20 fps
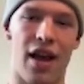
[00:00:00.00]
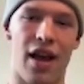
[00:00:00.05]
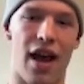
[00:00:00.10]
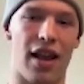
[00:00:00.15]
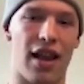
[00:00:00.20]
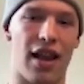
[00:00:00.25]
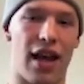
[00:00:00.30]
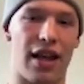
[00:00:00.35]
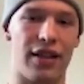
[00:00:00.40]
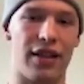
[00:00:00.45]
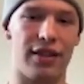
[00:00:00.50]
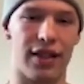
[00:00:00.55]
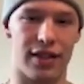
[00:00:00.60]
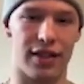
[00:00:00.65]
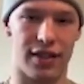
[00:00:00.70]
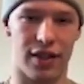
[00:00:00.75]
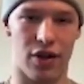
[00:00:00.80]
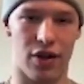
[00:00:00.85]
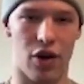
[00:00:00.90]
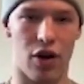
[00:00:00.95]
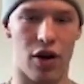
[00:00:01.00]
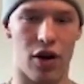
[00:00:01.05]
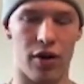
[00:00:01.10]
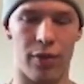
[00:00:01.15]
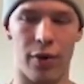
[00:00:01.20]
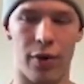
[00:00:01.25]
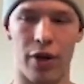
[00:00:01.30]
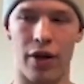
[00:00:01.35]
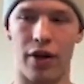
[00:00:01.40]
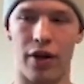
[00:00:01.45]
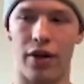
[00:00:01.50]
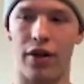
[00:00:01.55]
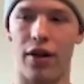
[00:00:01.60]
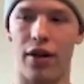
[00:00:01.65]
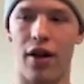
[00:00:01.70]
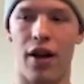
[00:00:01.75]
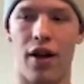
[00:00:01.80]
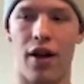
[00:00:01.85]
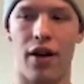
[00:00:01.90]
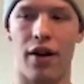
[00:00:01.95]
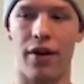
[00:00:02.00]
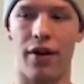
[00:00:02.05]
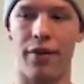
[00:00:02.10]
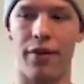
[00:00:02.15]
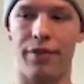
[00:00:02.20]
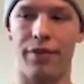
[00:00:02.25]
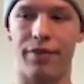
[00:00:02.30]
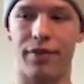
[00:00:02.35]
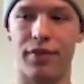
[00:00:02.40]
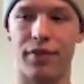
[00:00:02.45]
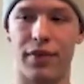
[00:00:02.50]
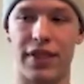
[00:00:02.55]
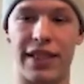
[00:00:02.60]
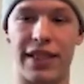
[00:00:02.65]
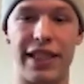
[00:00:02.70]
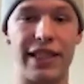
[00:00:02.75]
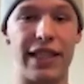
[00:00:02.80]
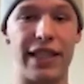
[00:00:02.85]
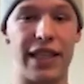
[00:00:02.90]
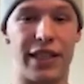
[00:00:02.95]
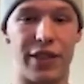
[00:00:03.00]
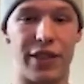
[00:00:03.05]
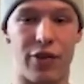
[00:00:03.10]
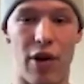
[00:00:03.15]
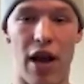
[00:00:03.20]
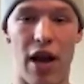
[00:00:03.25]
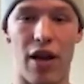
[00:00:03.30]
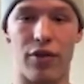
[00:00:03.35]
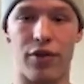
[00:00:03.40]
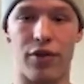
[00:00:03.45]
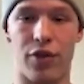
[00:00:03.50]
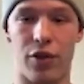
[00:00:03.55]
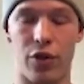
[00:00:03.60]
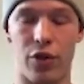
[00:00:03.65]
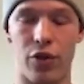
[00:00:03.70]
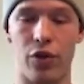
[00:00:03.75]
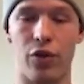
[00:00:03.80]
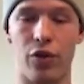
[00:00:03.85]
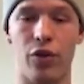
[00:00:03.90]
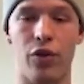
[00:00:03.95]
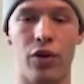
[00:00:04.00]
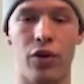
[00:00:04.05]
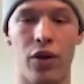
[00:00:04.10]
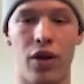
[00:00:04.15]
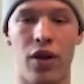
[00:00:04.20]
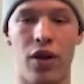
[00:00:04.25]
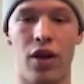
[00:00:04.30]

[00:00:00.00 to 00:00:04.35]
I like Justin Herbert, CJ Stroud too.